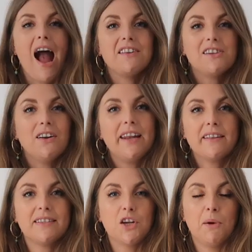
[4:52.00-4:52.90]
And I'll link
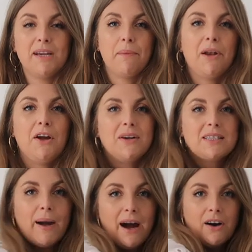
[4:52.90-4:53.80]
this top down below
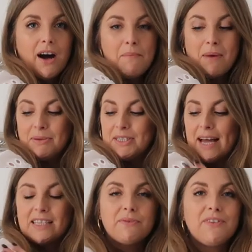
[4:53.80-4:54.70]
as well. I'm
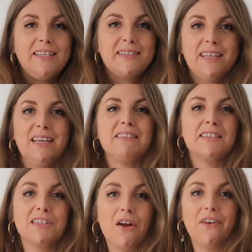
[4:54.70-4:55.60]
obsessed with these sleeves,
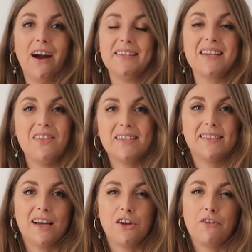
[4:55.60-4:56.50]
it's so nice. And this is
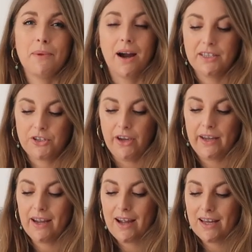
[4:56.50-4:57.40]
actually from the high
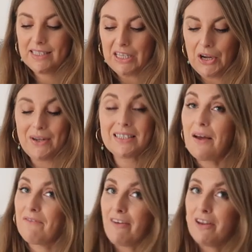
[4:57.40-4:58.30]
street, so it's
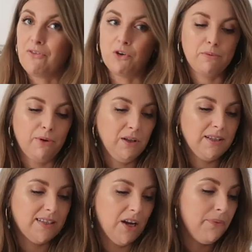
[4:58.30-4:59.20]
very
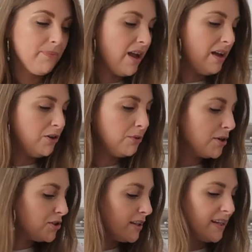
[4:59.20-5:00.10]
affordable. So if you're
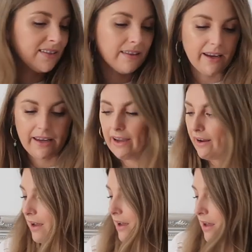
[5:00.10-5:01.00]
watching this and
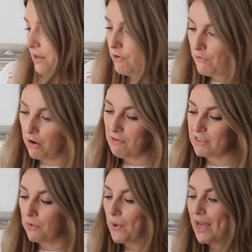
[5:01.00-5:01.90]
thinking
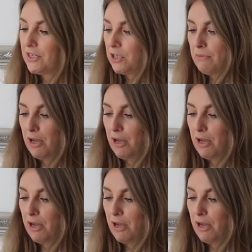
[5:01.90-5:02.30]
Revolve's way too